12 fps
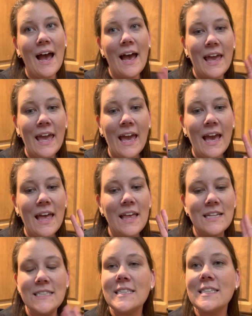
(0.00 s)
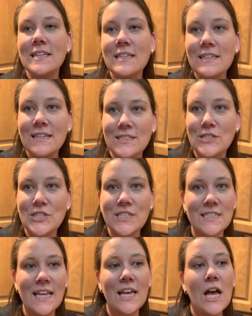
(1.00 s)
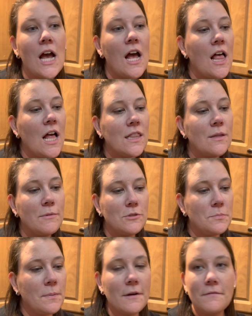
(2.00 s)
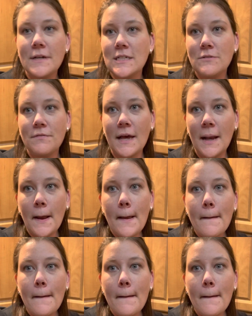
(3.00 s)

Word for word: I it's it's just like the most perfect fit.